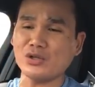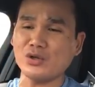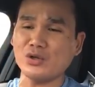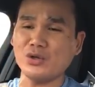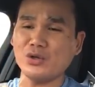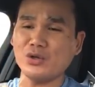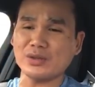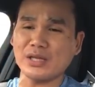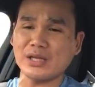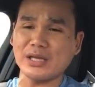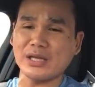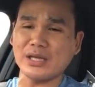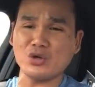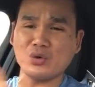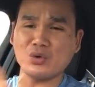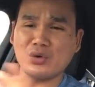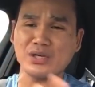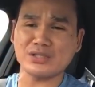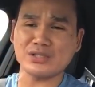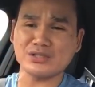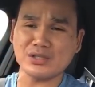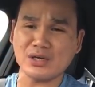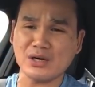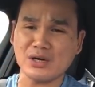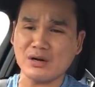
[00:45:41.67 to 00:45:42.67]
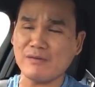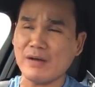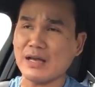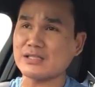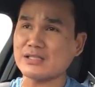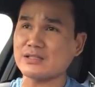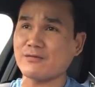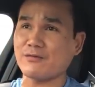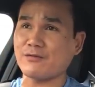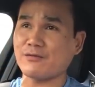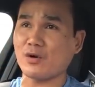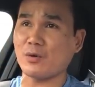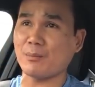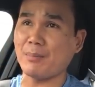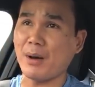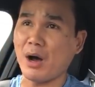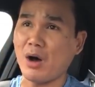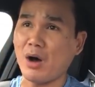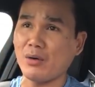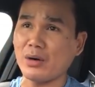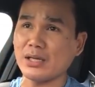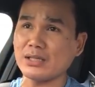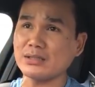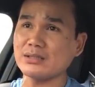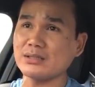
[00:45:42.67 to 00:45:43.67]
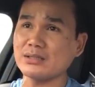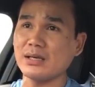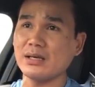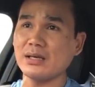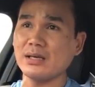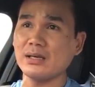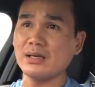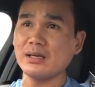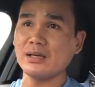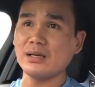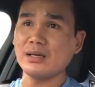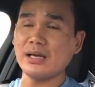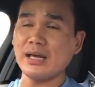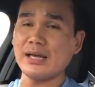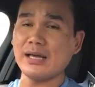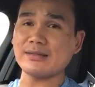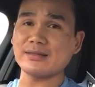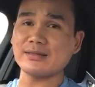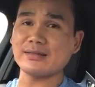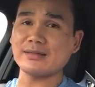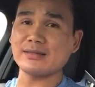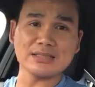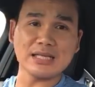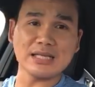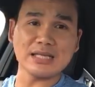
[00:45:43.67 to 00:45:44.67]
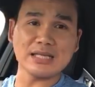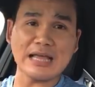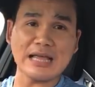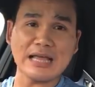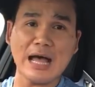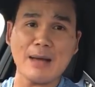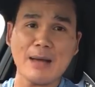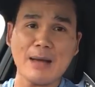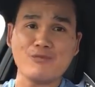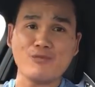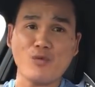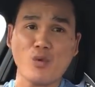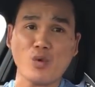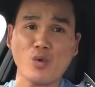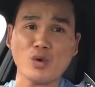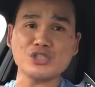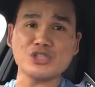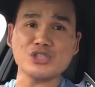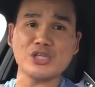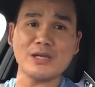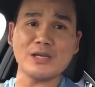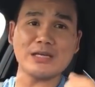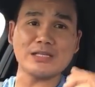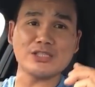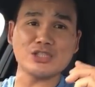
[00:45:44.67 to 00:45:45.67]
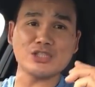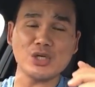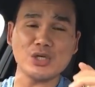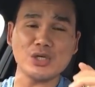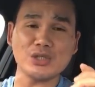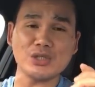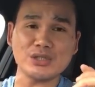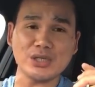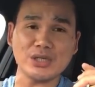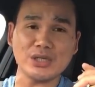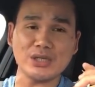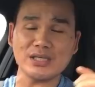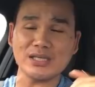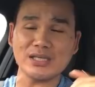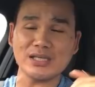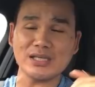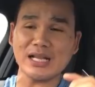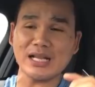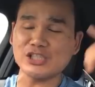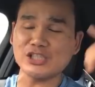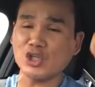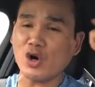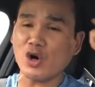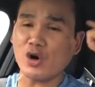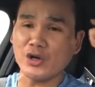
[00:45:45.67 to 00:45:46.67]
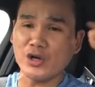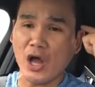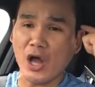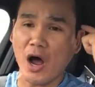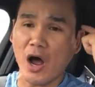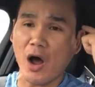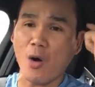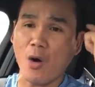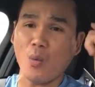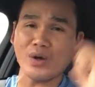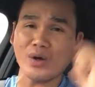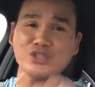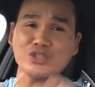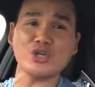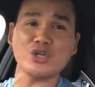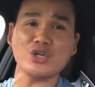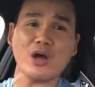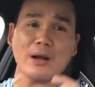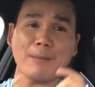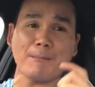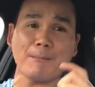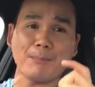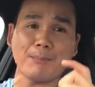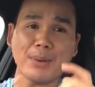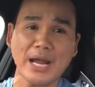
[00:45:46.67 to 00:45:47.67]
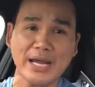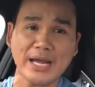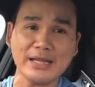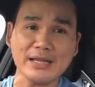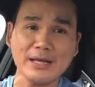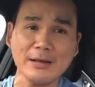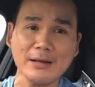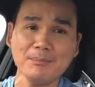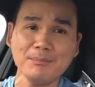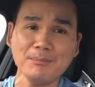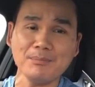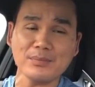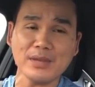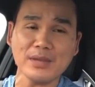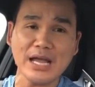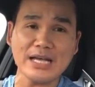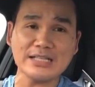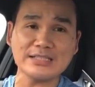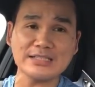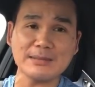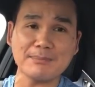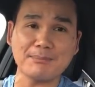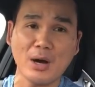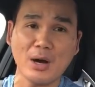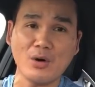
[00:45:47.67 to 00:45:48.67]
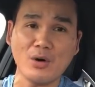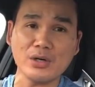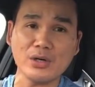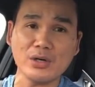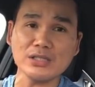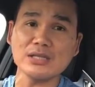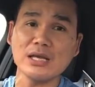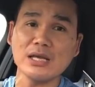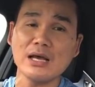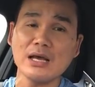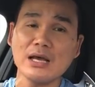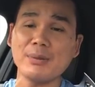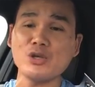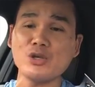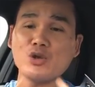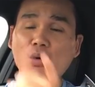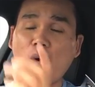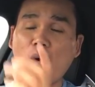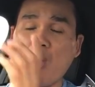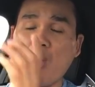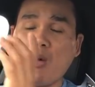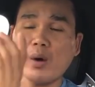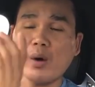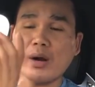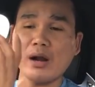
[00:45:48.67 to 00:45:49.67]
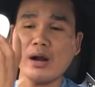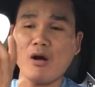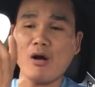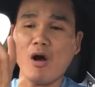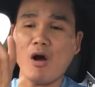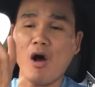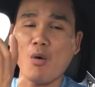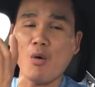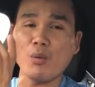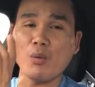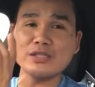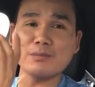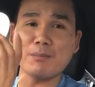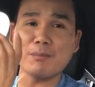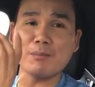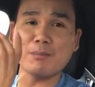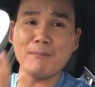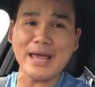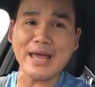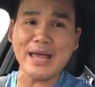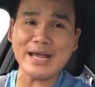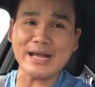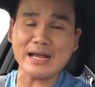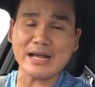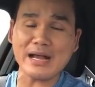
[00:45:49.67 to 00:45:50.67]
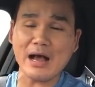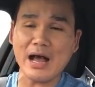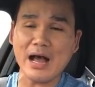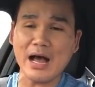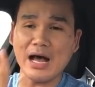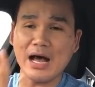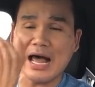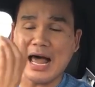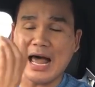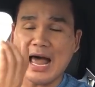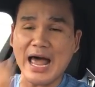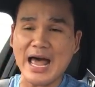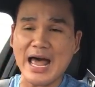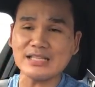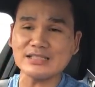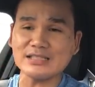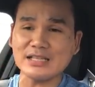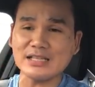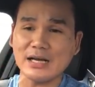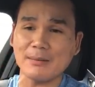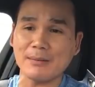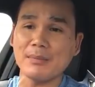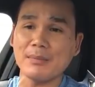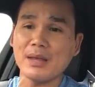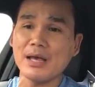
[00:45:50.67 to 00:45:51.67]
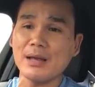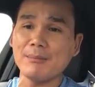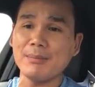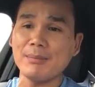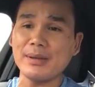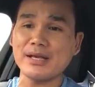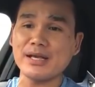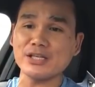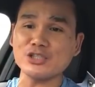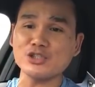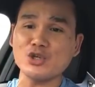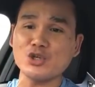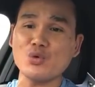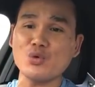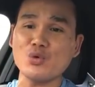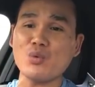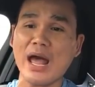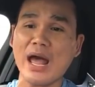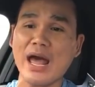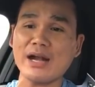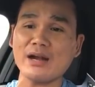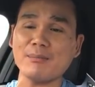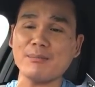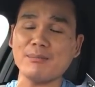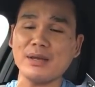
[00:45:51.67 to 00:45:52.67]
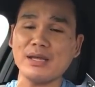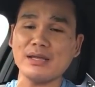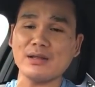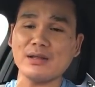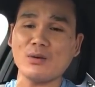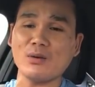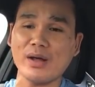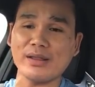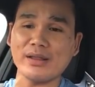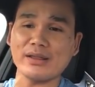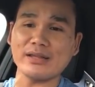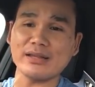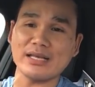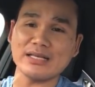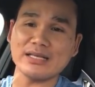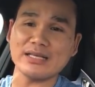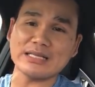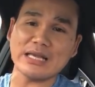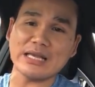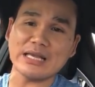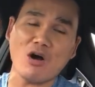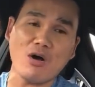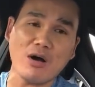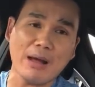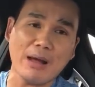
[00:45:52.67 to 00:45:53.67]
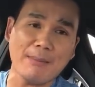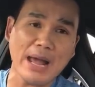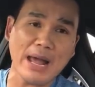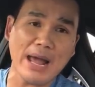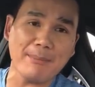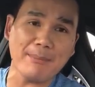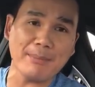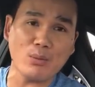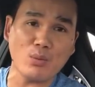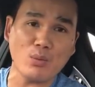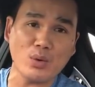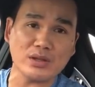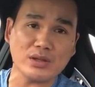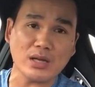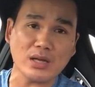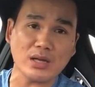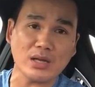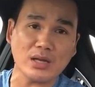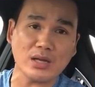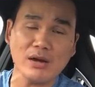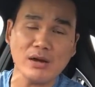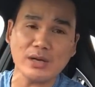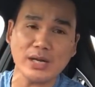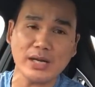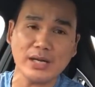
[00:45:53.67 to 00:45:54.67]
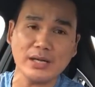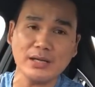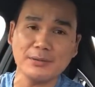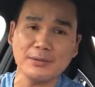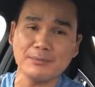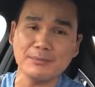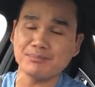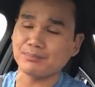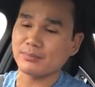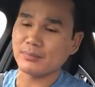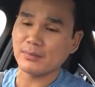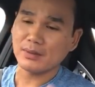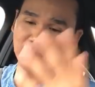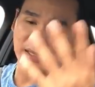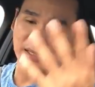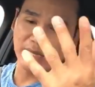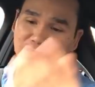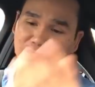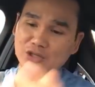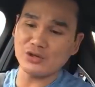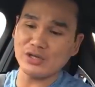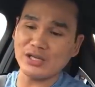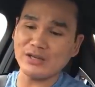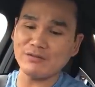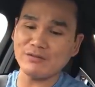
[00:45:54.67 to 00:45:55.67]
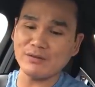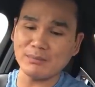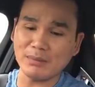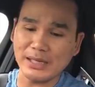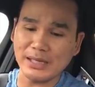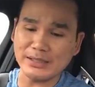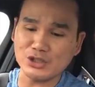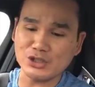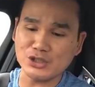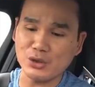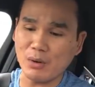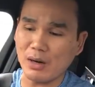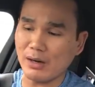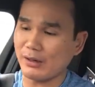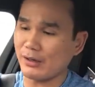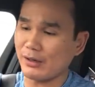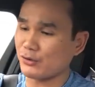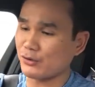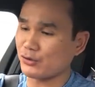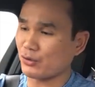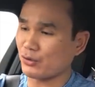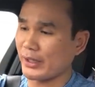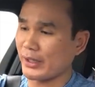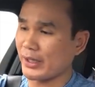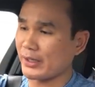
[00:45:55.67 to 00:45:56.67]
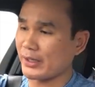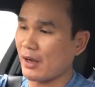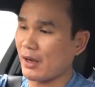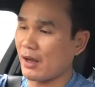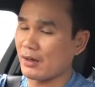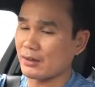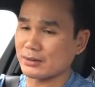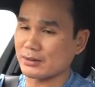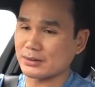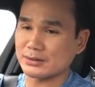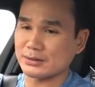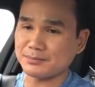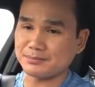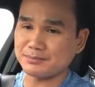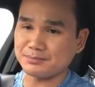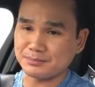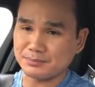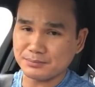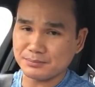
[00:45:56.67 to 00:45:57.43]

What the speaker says: you think you deserve as for a bonus? And things like that before she already know what she's gonna pay them as a bonus, but you want to always ask them because you rather be the one that they say, oh, I'm happy with 100, and you give them like $200 or $300.